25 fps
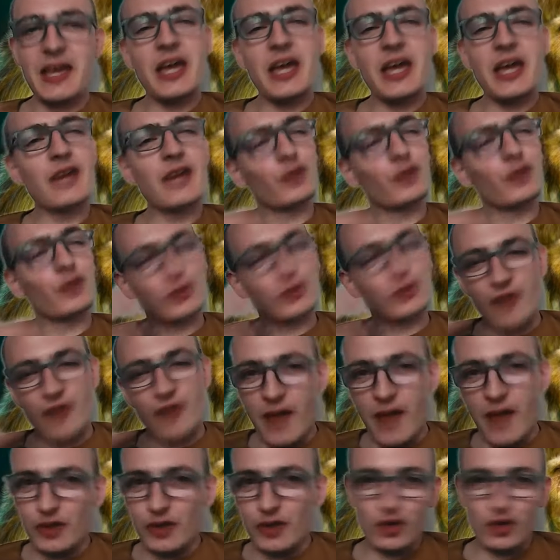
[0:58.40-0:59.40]
He runs
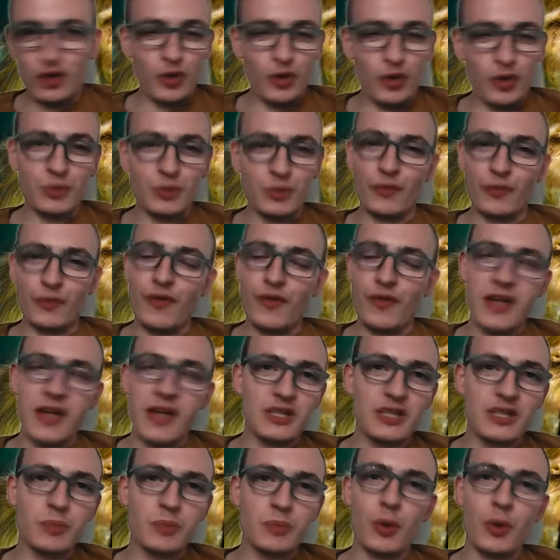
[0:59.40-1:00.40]
various groups on
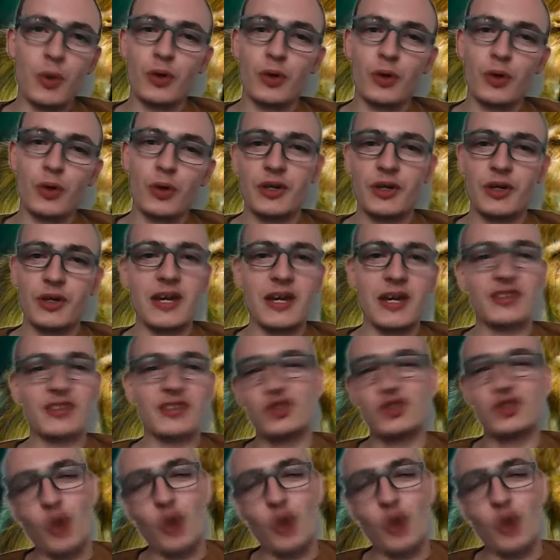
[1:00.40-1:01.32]
Facebook, he has his